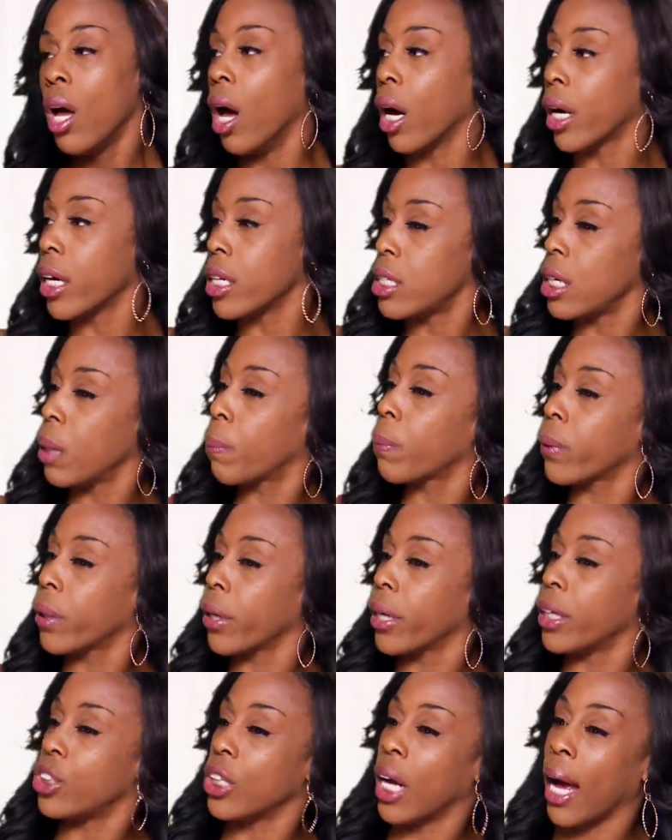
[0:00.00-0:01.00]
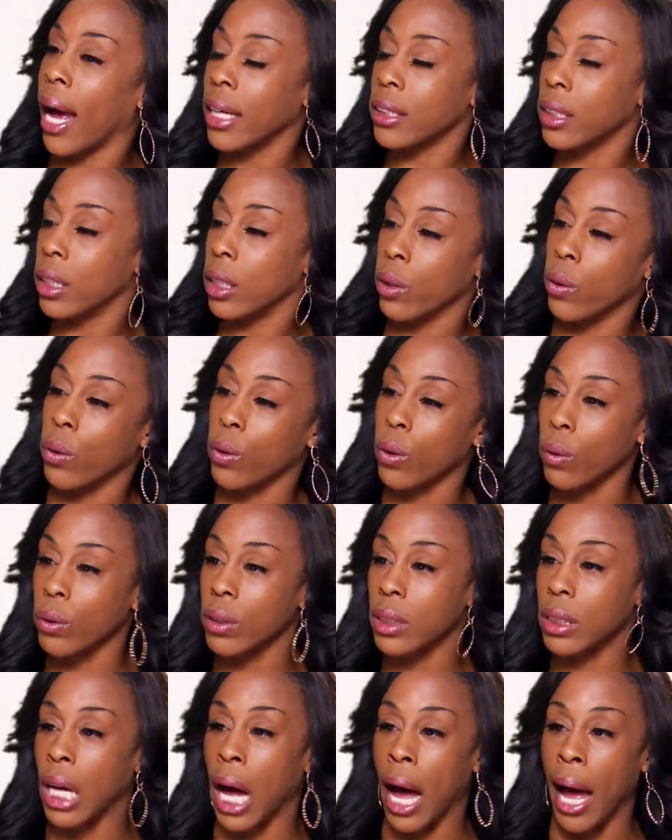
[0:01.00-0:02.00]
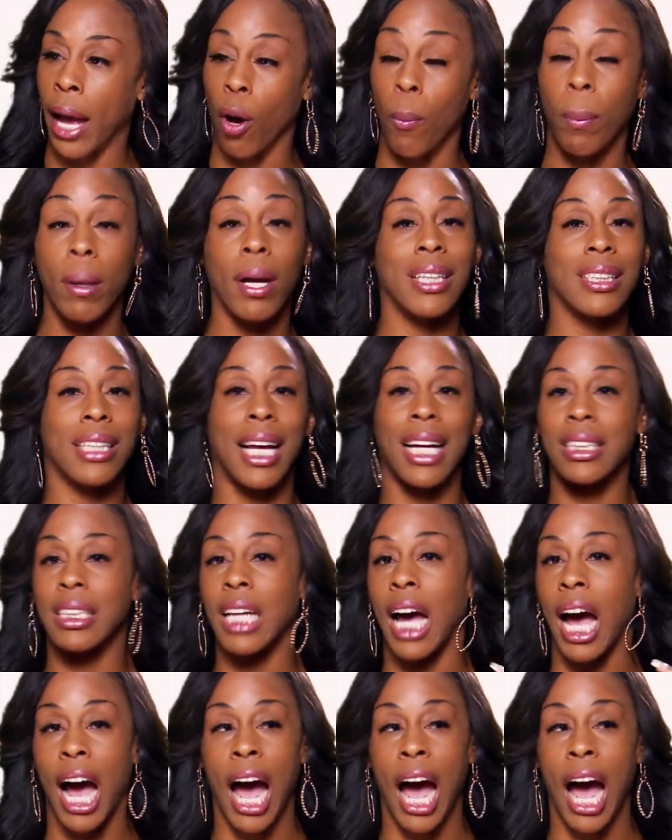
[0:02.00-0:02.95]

a contemporary jazz lyrical style because that's not